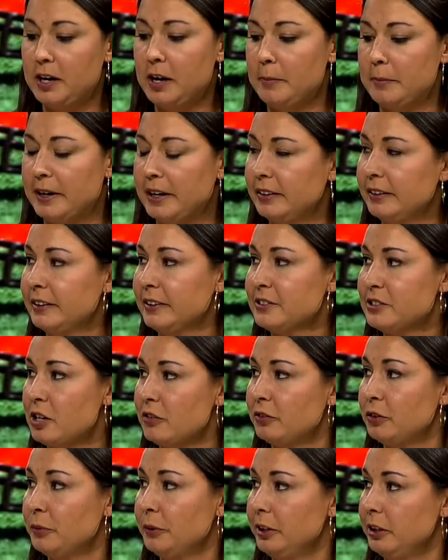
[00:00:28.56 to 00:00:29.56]
up, aliens are
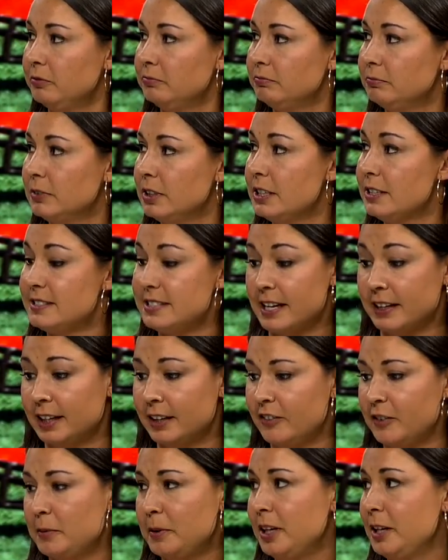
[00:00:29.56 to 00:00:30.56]
for real. Telling
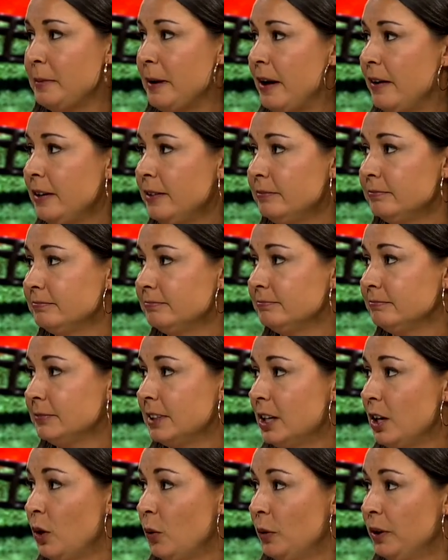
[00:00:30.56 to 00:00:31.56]
everybody about it.
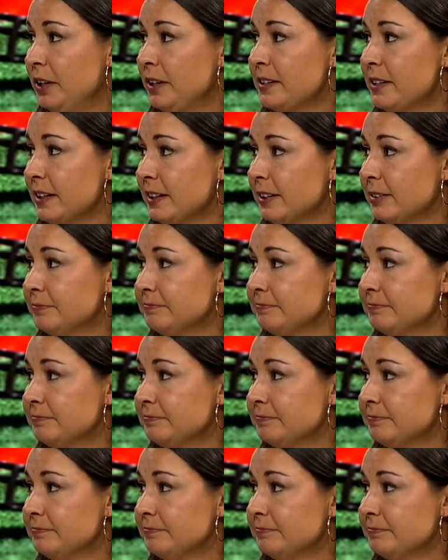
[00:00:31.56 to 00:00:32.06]
What do you think?